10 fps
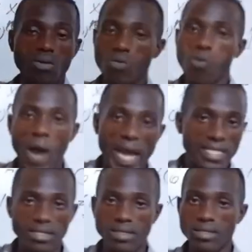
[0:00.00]

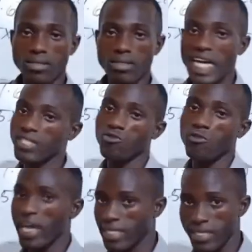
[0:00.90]
white and
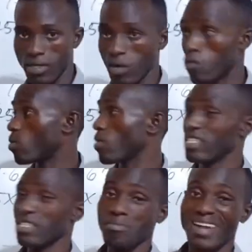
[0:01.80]
red, or
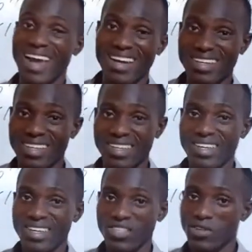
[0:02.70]
white and black.
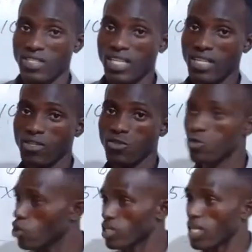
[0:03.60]
You understand? So
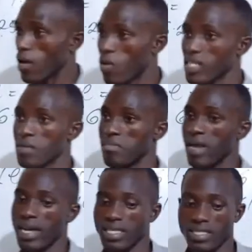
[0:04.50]
just like white and
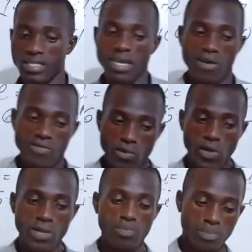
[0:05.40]
black is
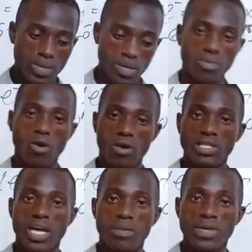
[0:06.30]
for a color
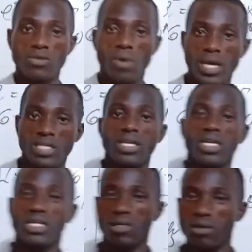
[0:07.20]
that appears white,
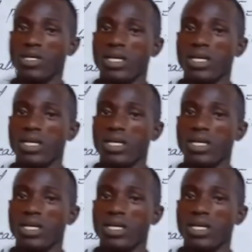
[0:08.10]
and